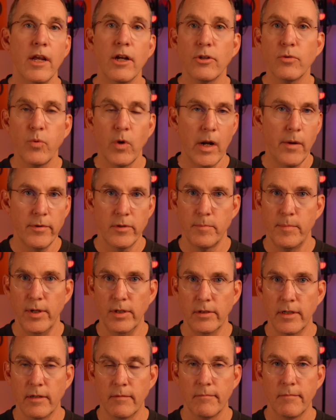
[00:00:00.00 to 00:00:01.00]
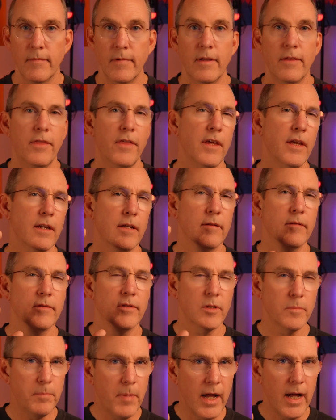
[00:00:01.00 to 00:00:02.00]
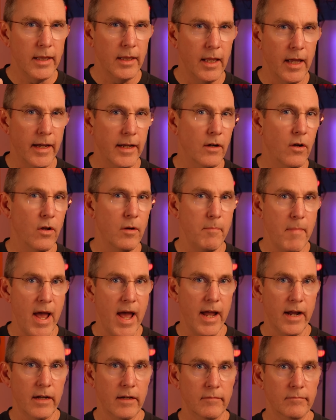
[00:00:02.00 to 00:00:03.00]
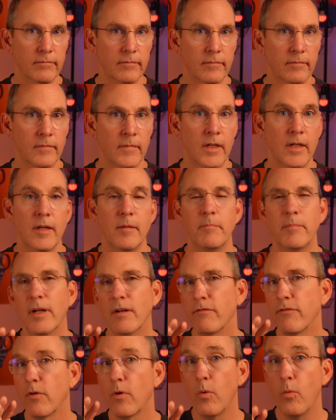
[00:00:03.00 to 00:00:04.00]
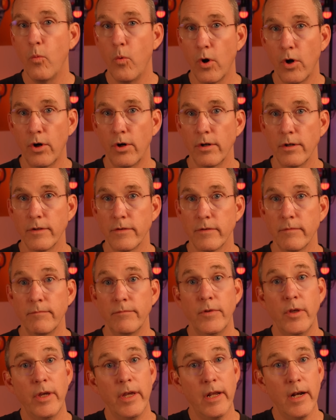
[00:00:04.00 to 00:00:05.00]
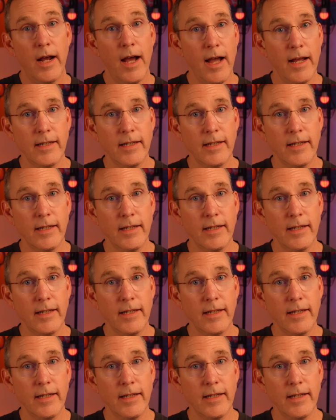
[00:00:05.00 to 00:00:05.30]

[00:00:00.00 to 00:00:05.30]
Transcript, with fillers: here's what I was building. Think Spotlight on Mac, but for words. You hit a